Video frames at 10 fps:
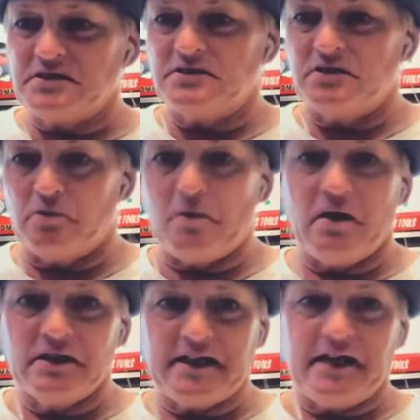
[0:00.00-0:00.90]

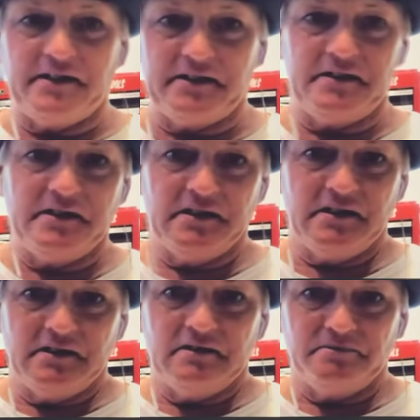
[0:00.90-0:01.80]
homologated
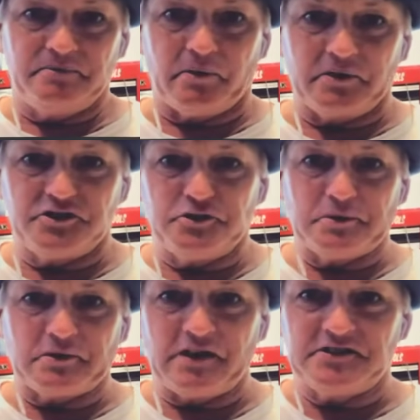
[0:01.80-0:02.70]
for
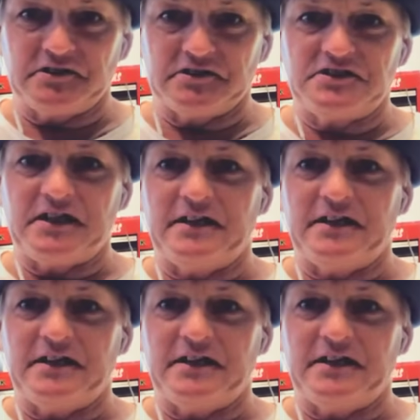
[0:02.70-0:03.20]
Supercross here in the States.